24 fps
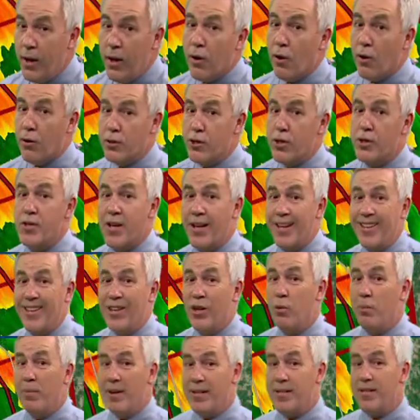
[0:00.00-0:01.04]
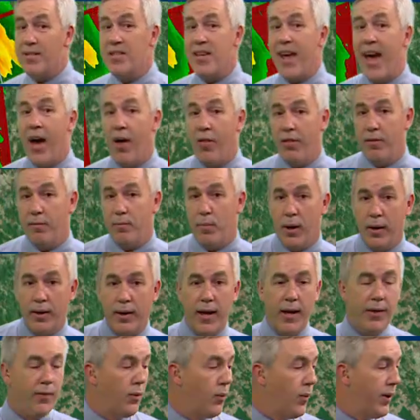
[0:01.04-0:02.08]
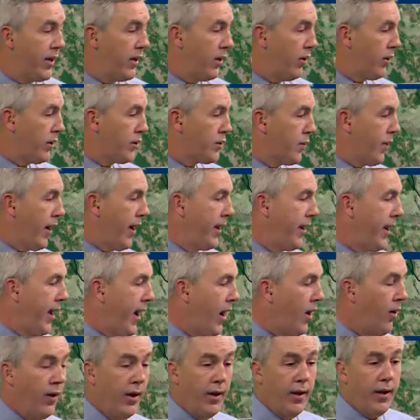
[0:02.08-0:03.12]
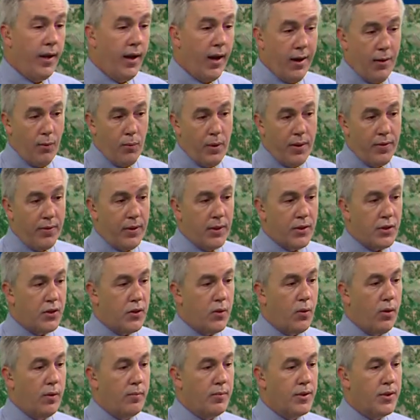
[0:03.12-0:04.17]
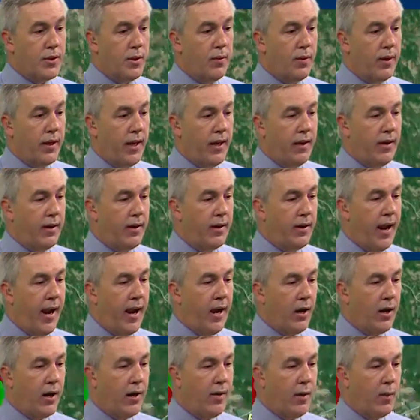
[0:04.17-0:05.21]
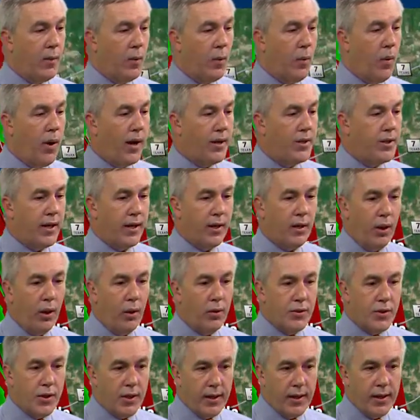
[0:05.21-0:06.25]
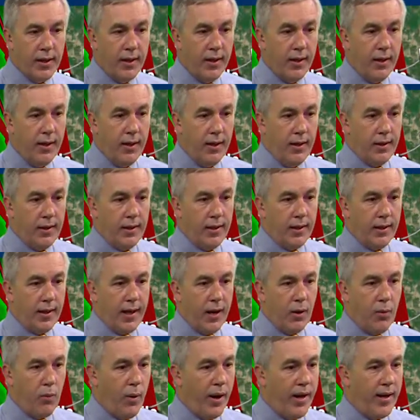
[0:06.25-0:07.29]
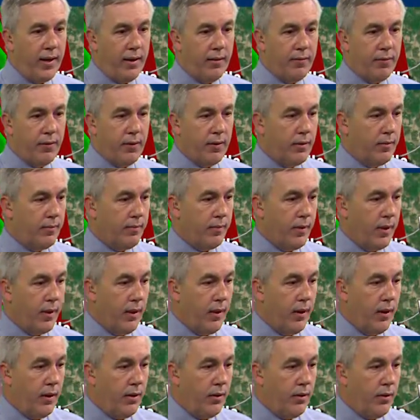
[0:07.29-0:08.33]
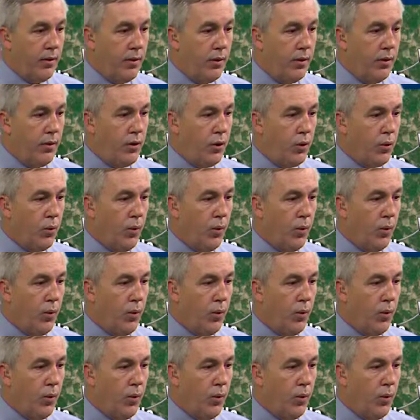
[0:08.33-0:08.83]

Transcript: or just a little bit south of Marquay, the way it looks right now with this storm. So again, an area that we're watching closely and kind of waiting for new